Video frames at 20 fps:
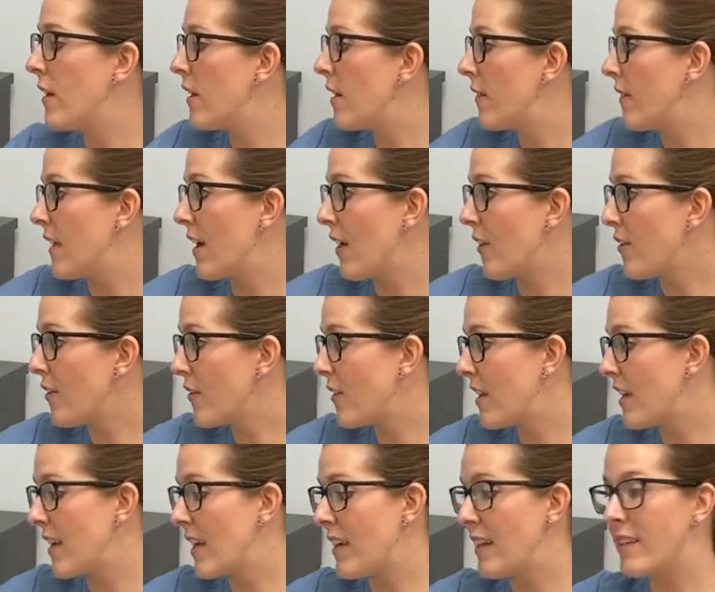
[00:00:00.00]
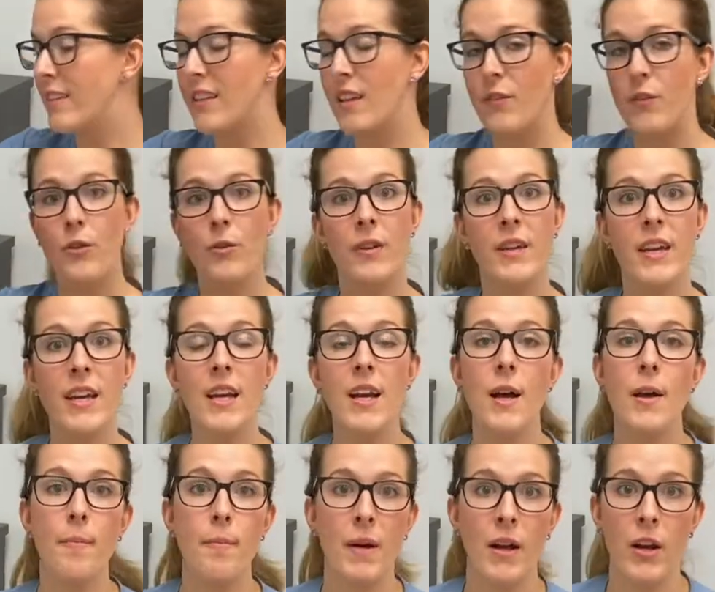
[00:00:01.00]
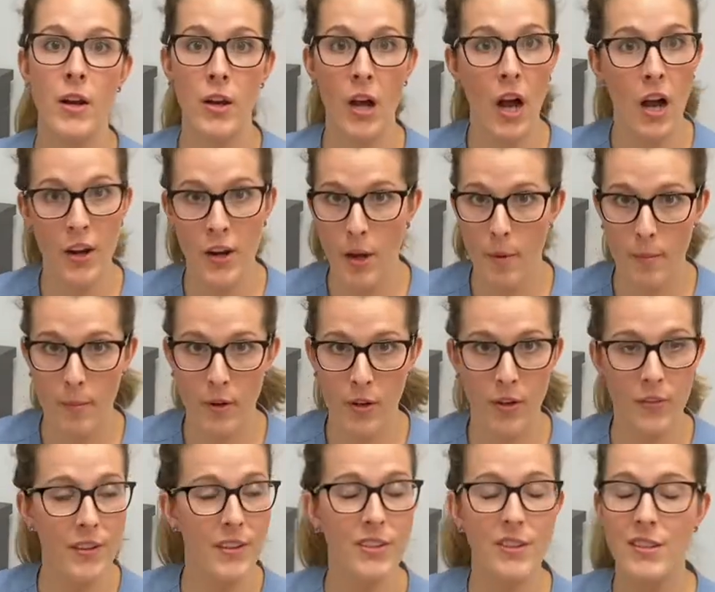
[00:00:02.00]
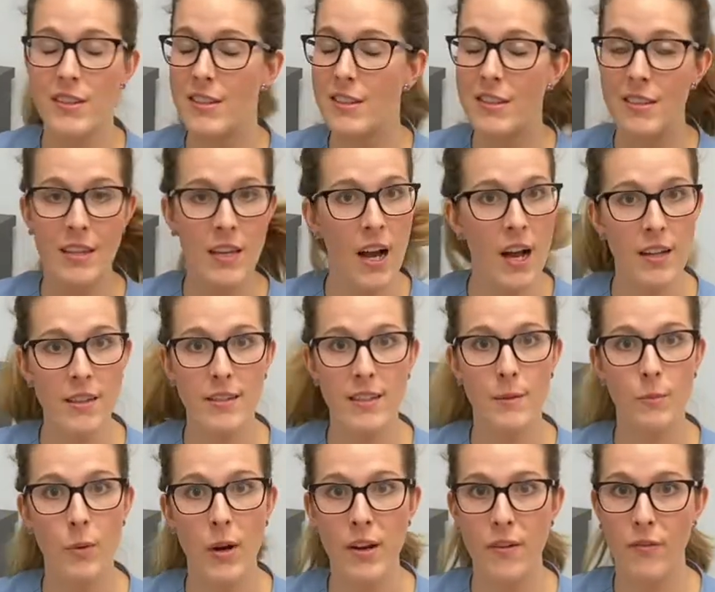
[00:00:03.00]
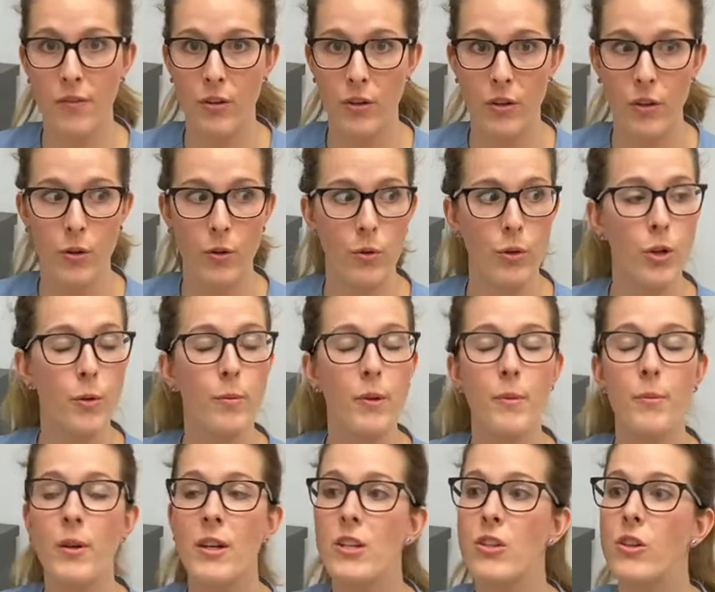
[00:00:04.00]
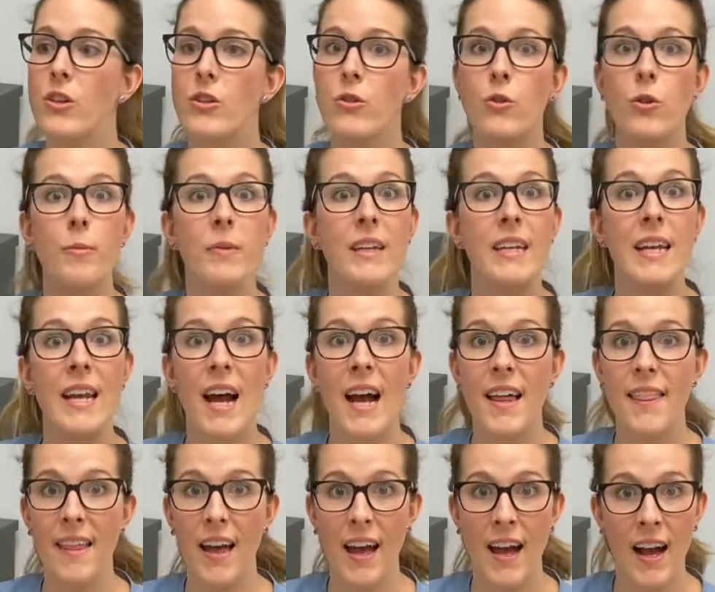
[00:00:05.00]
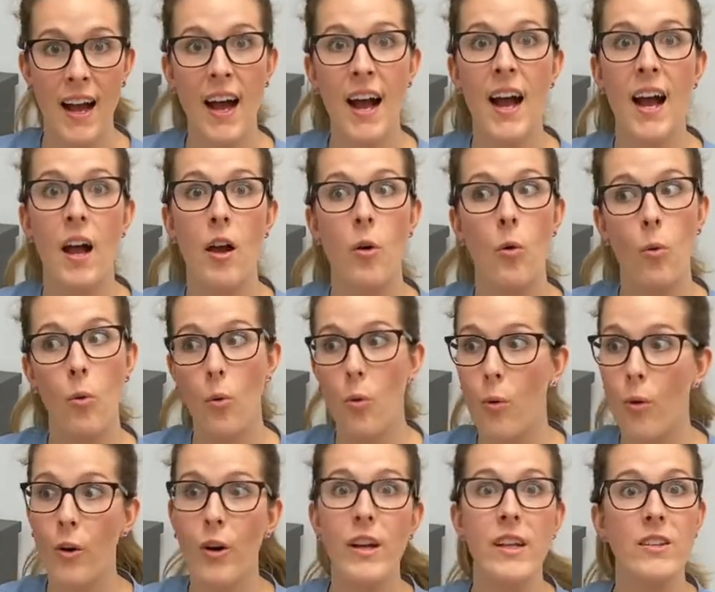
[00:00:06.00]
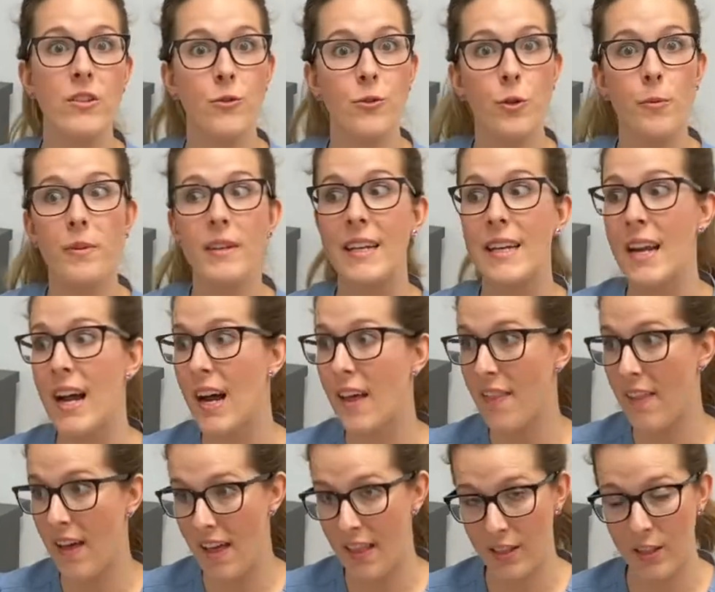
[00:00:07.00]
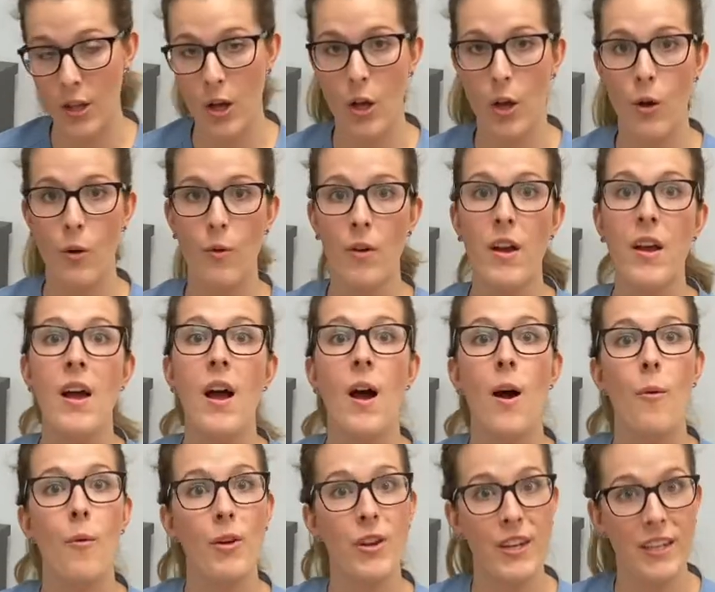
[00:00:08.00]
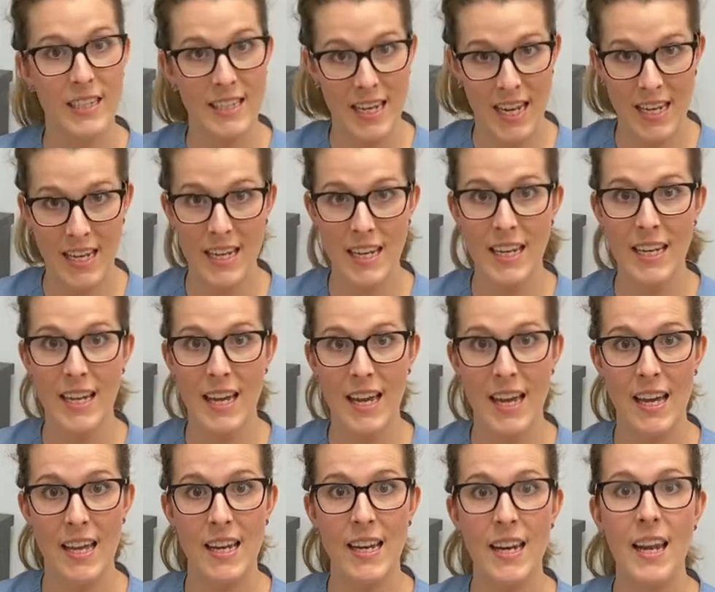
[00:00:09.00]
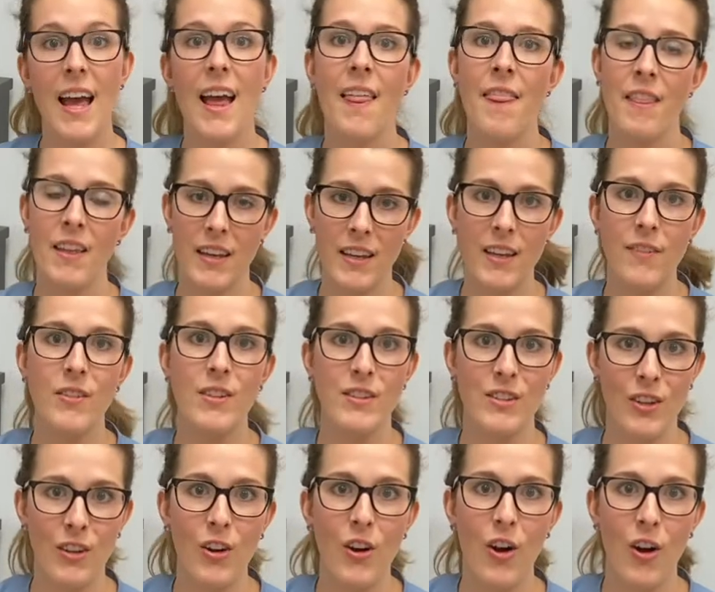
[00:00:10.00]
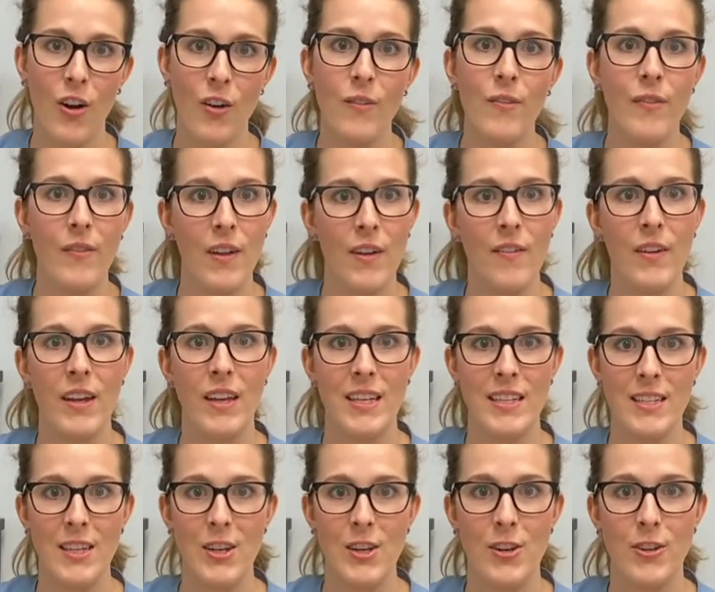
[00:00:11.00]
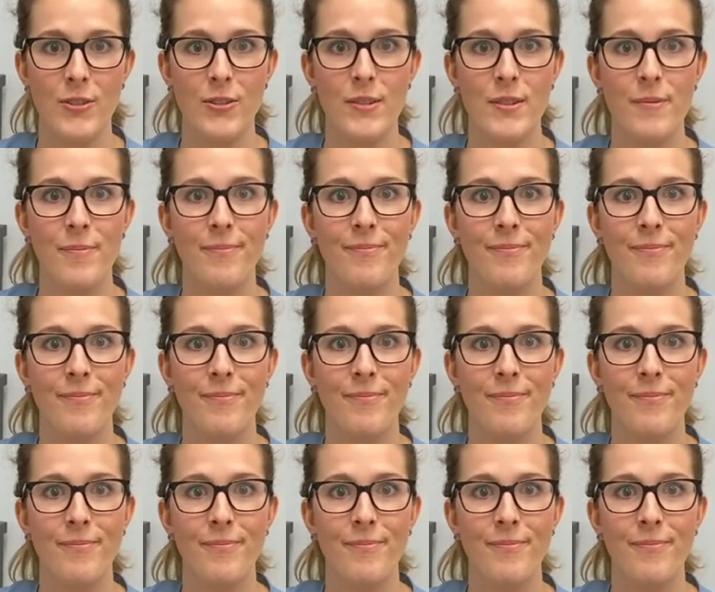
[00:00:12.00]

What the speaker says: The other thing is if you get a number that just does not seem right for you, your blood pressure is normally not that high or it's normally not that low, I want you to take it again and then give us a call if it continues.